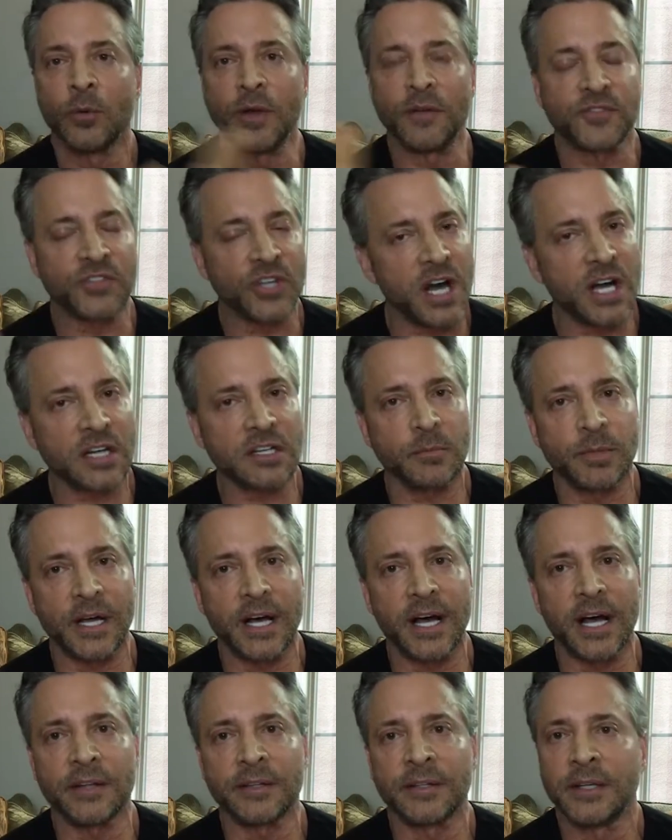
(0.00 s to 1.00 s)
we've talked
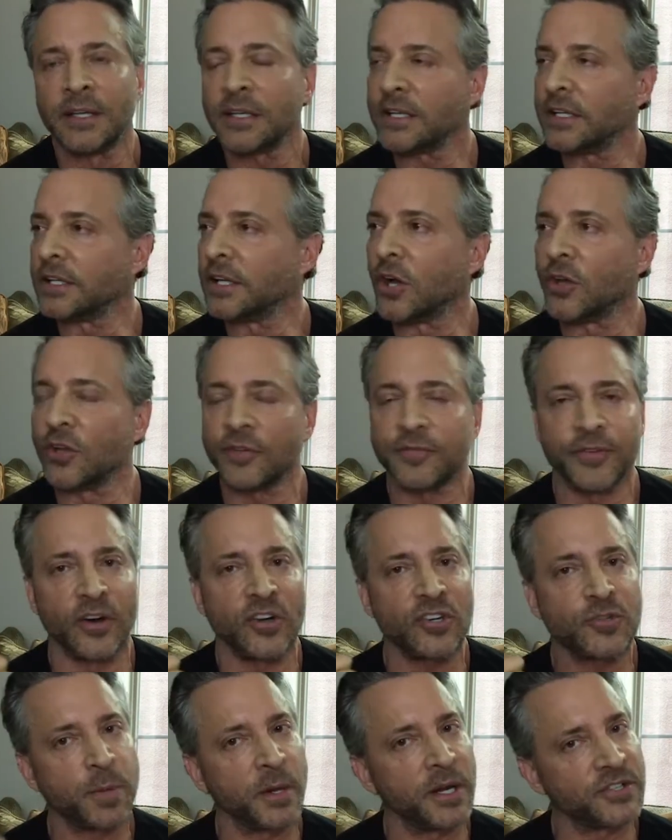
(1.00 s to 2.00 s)
about, the
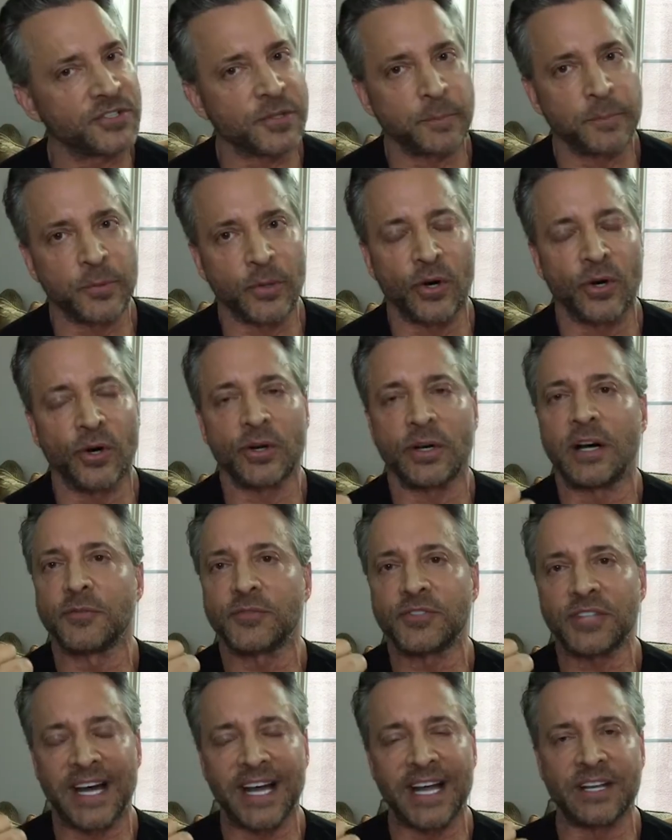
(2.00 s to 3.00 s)
first principle
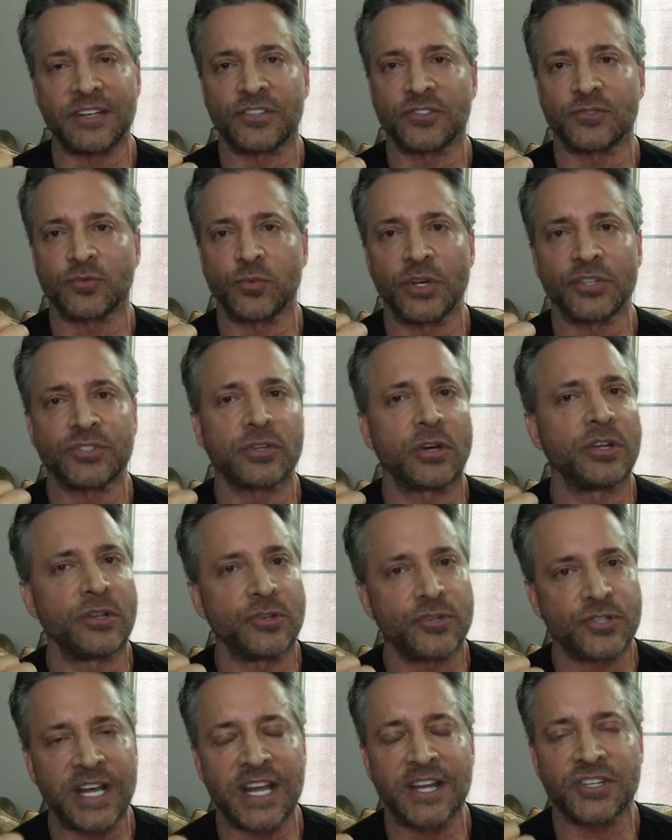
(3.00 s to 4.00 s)
of Titans was, are
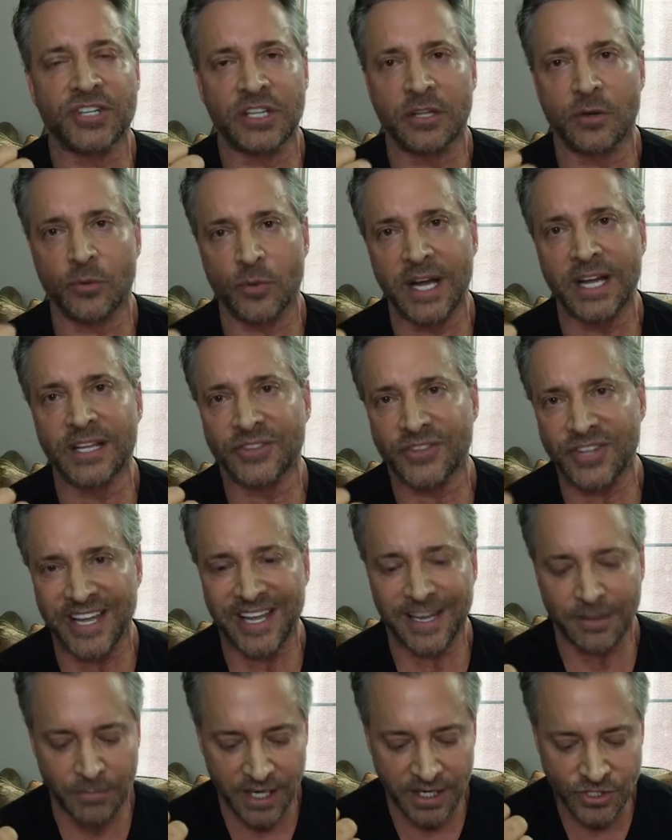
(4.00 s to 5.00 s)
you chasing the right
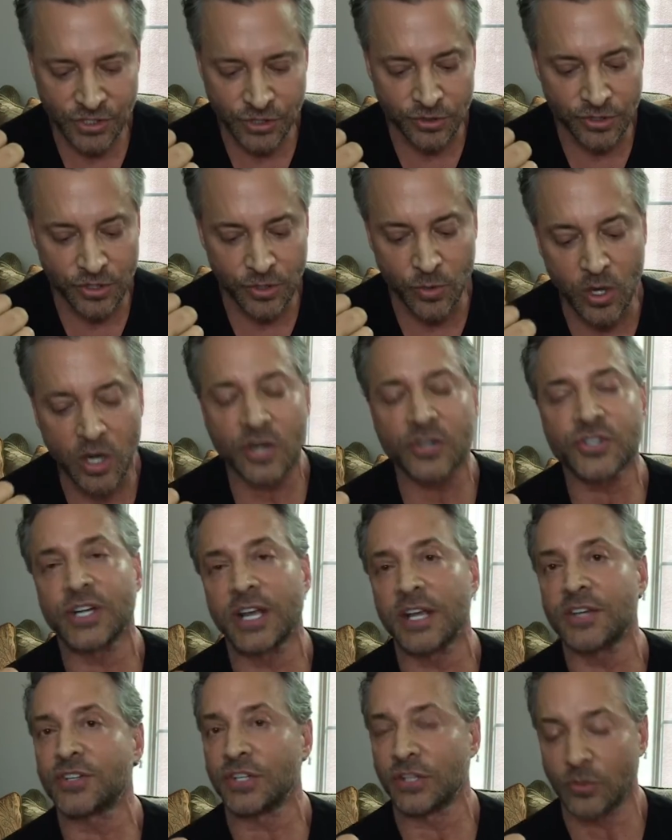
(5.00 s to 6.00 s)
thing? Make sure you are
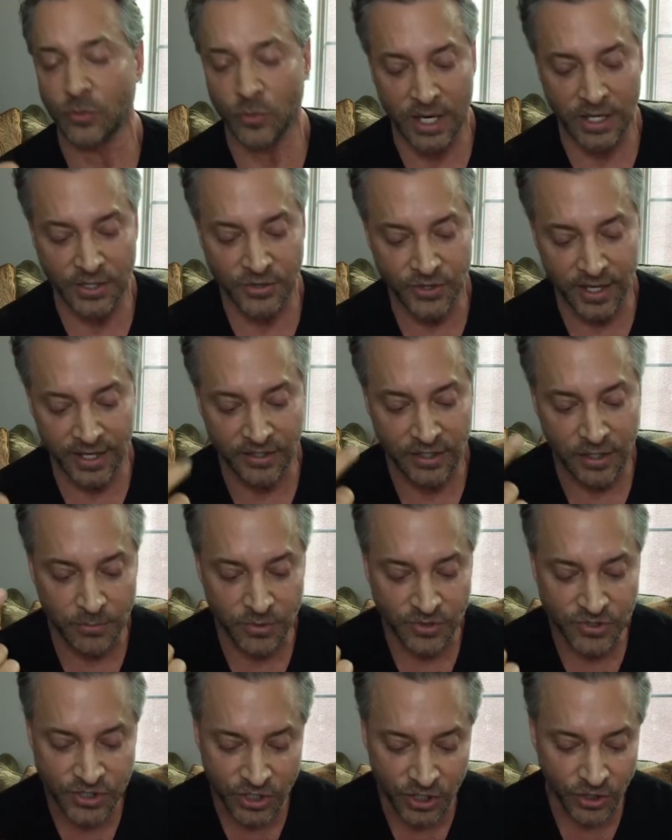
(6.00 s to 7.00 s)
chasing the right thing.
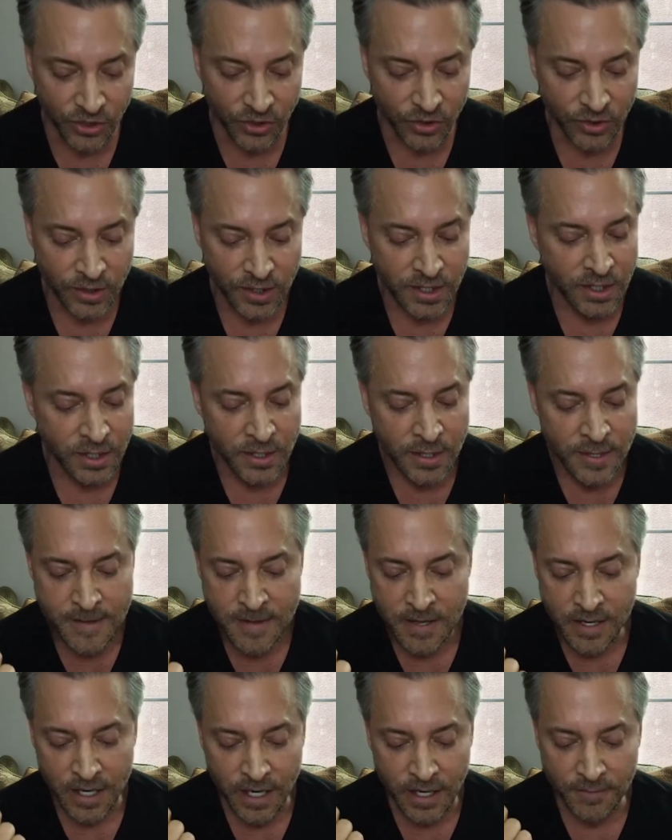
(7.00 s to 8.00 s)
Number 2
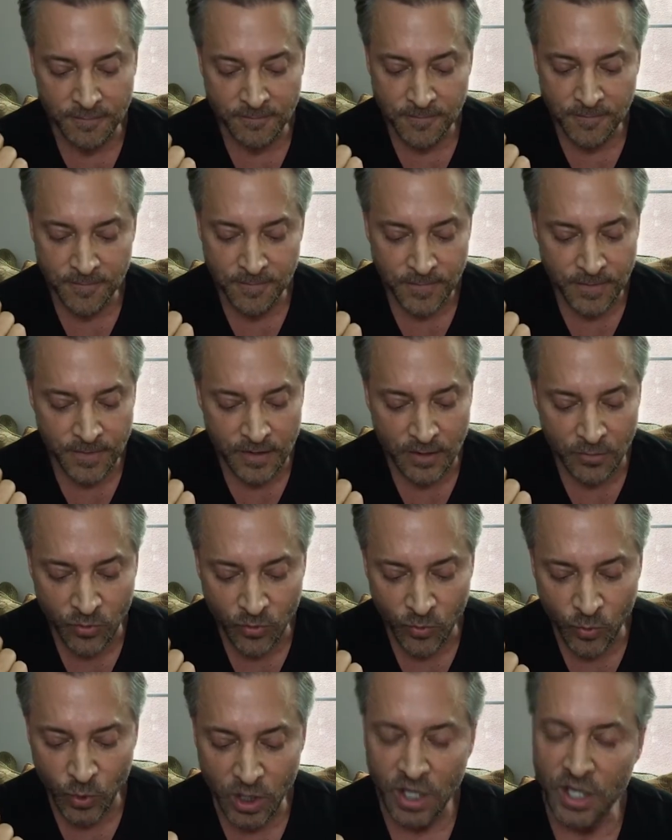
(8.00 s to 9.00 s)

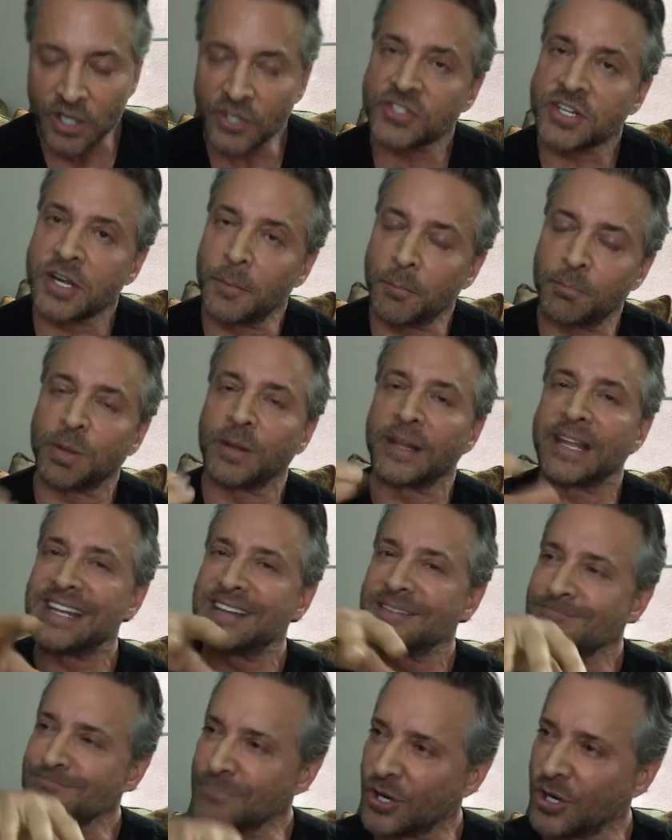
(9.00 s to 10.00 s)
was
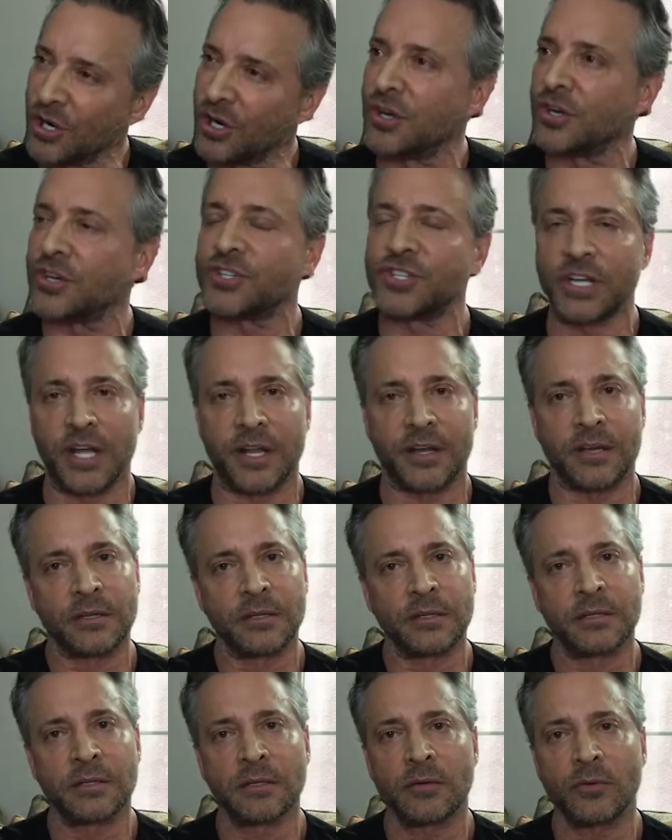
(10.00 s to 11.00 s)
complete
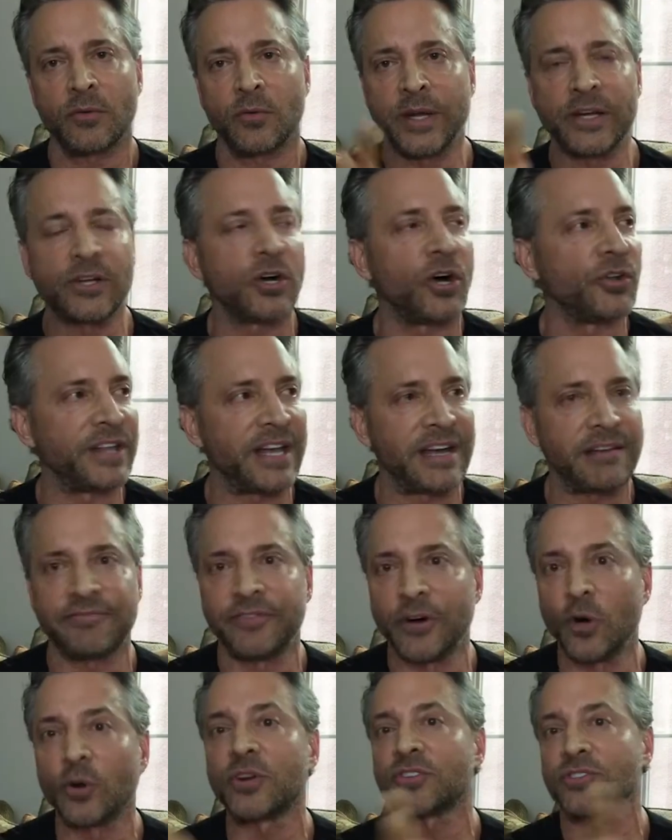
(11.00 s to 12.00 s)
immersion. We call
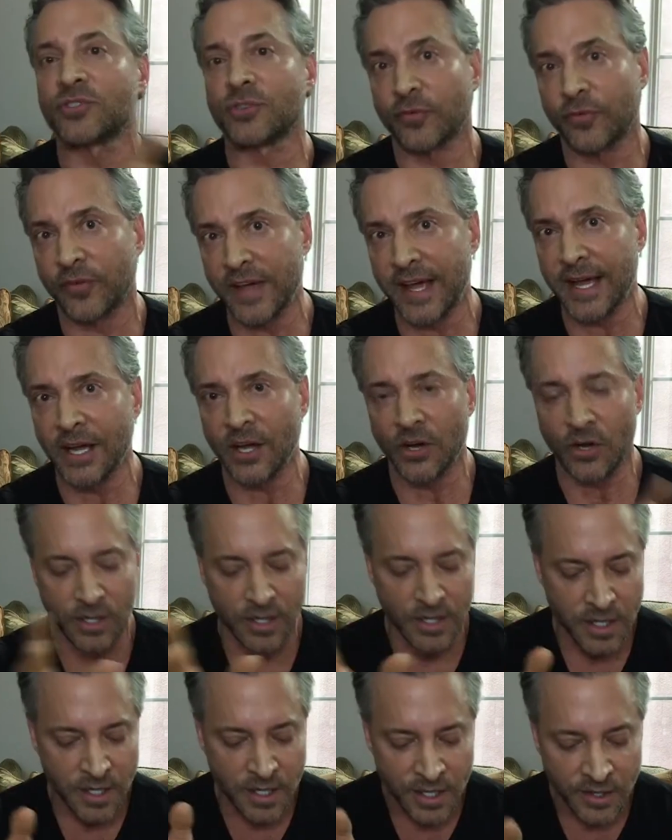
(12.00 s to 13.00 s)
that focus or
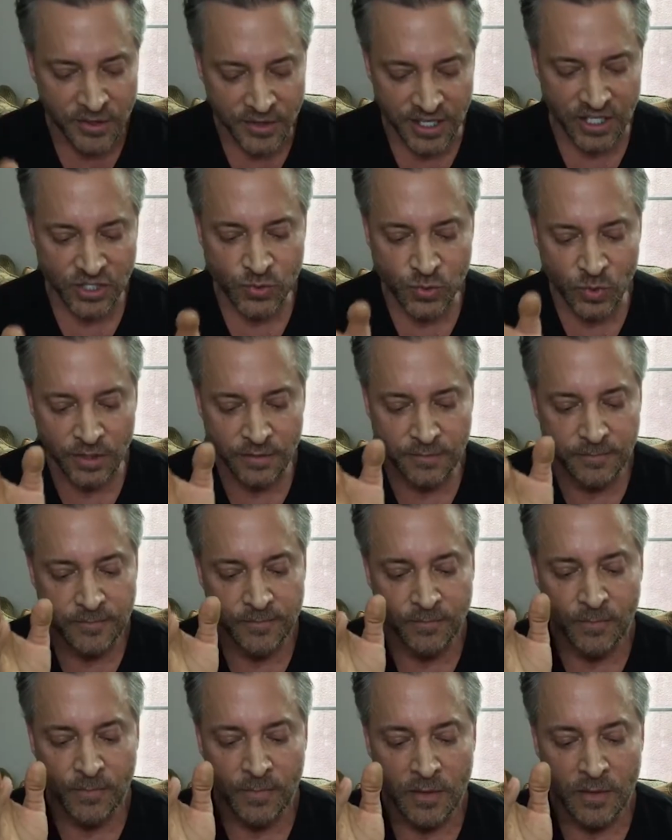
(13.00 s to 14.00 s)
fail. This one,